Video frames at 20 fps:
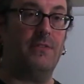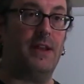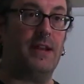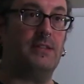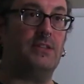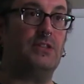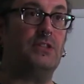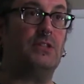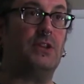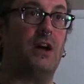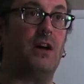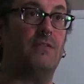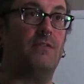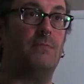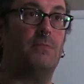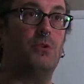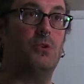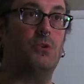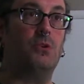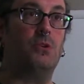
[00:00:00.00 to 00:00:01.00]
and
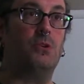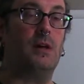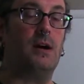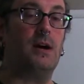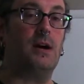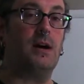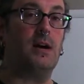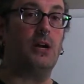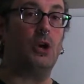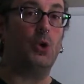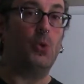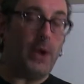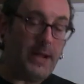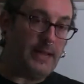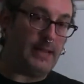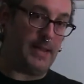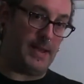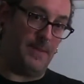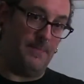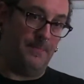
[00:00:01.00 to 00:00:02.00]
solvable
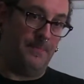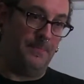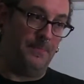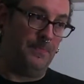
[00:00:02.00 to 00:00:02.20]
quickly.